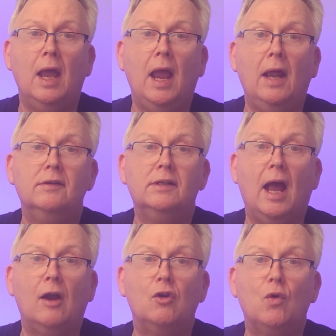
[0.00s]
and
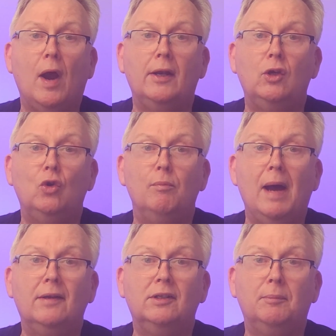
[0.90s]
start creating your
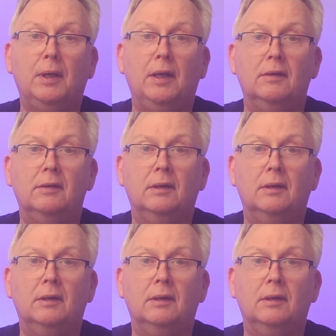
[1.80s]
masterpiece.